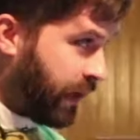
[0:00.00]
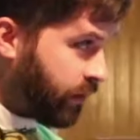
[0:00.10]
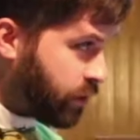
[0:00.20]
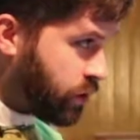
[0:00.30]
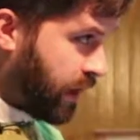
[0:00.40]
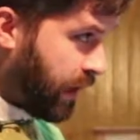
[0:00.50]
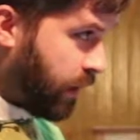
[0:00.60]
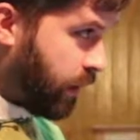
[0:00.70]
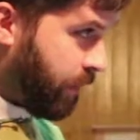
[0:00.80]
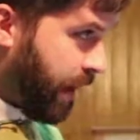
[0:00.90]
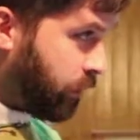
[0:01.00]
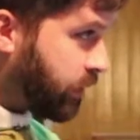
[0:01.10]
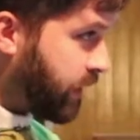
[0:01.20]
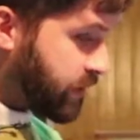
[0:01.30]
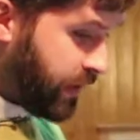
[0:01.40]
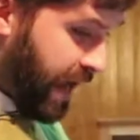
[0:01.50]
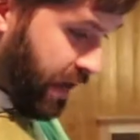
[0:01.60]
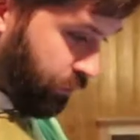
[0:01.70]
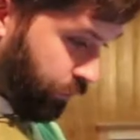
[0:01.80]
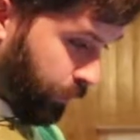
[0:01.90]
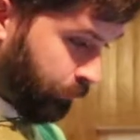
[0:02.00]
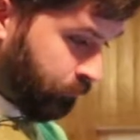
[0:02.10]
began to share about his life.